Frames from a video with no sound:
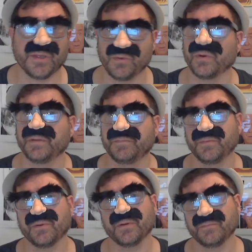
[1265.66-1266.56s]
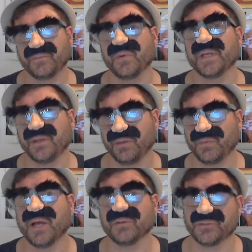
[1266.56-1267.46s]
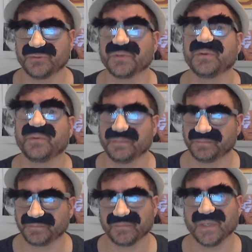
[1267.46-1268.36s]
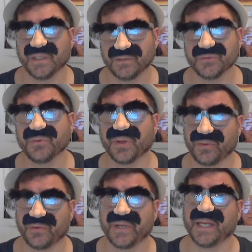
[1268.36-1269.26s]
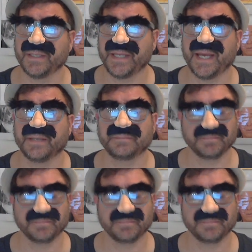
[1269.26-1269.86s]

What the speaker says: story for you as well. True story on that.